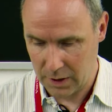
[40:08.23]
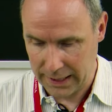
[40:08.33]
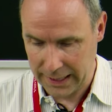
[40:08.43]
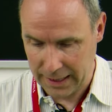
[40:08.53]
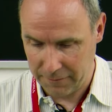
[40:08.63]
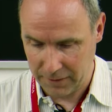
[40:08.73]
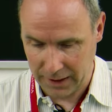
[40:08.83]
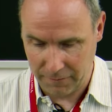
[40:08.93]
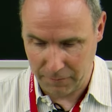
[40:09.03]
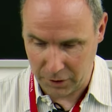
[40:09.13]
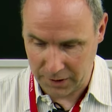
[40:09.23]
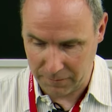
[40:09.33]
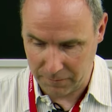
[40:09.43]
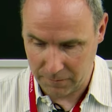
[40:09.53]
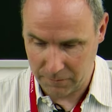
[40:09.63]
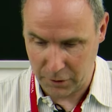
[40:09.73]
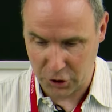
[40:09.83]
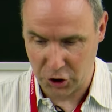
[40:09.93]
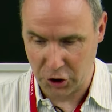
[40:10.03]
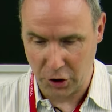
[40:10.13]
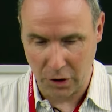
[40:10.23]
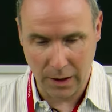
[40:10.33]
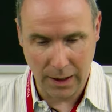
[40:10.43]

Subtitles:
I have a fully functional